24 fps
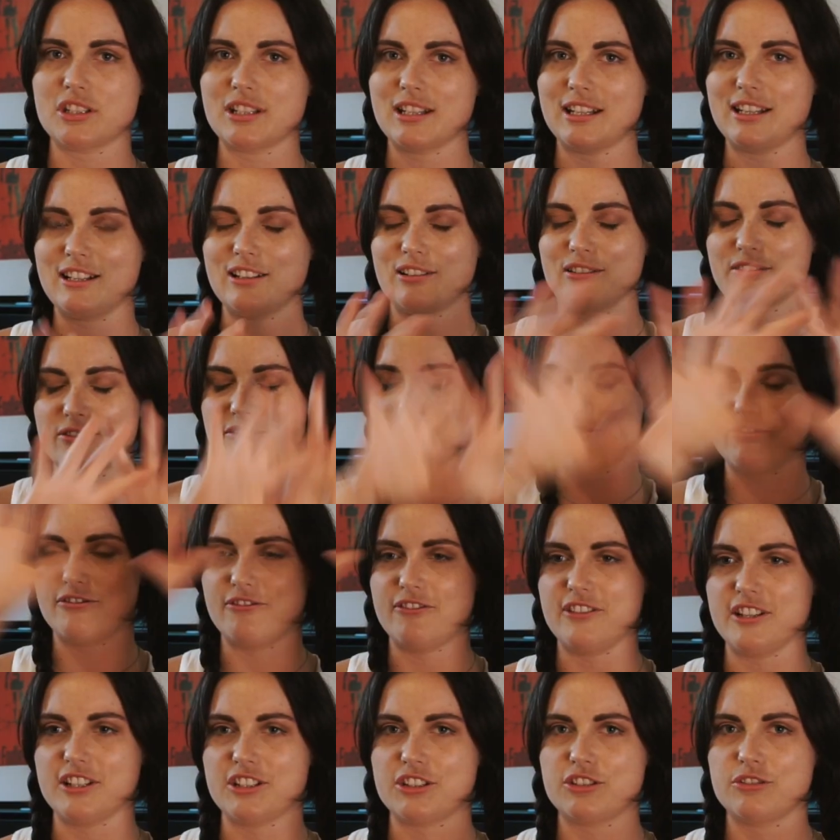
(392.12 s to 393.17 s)
a little
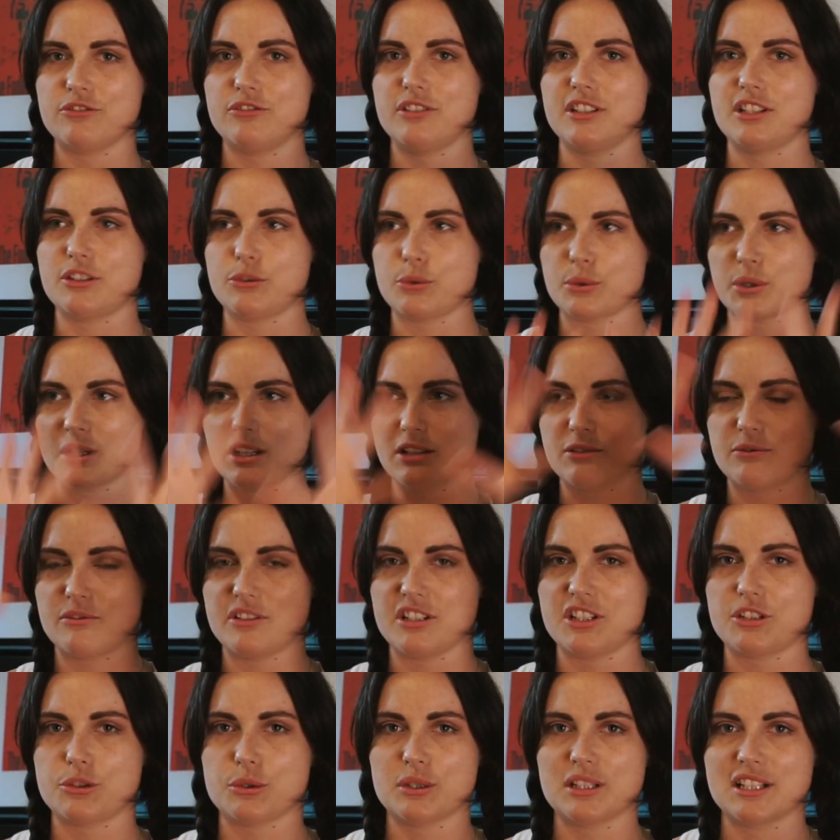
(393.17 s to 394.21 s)

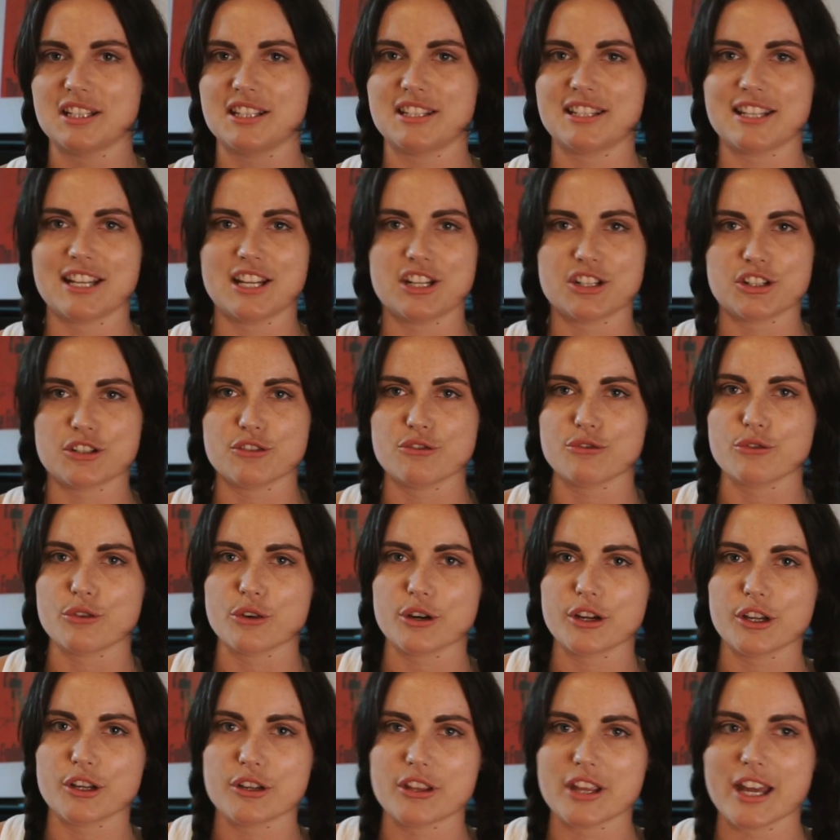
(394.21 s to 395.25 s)
visualization
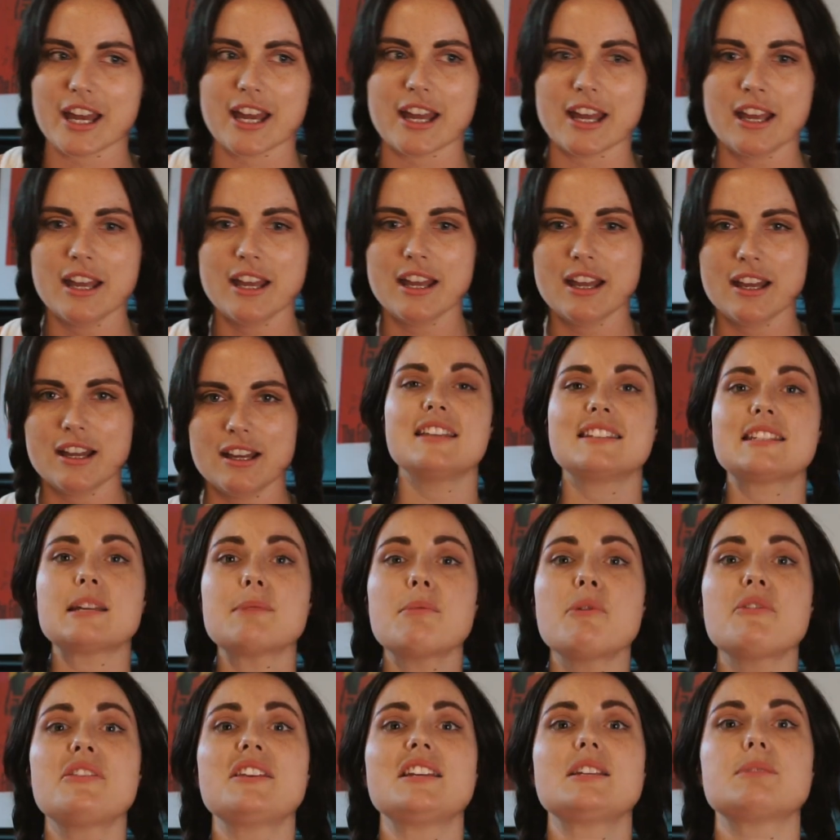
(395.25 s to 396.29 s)
for you there. Some
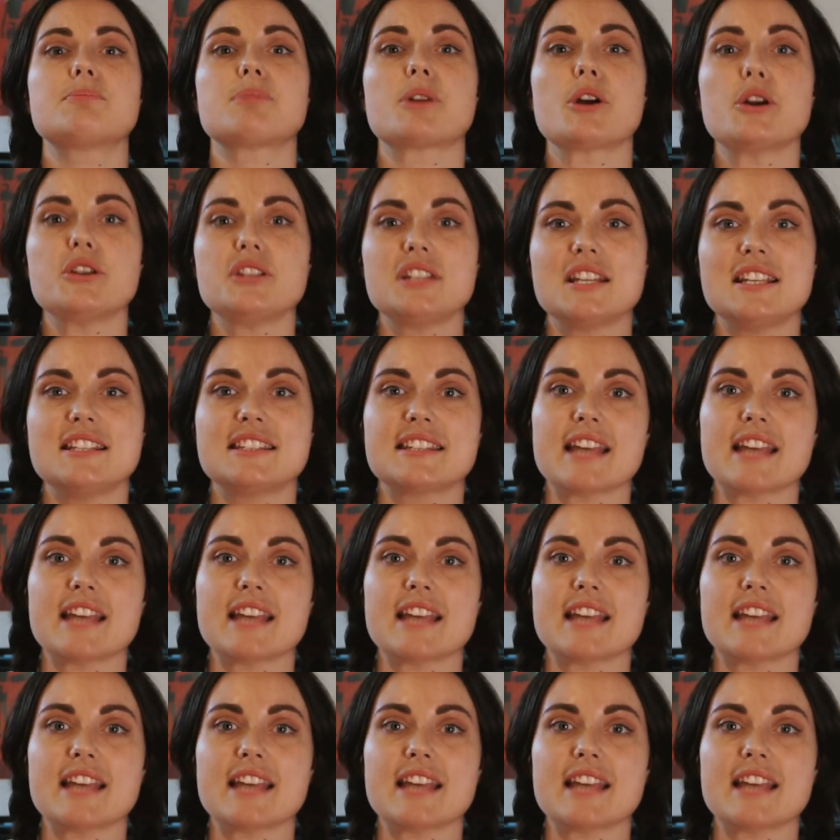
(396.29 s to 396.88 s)
of these proteins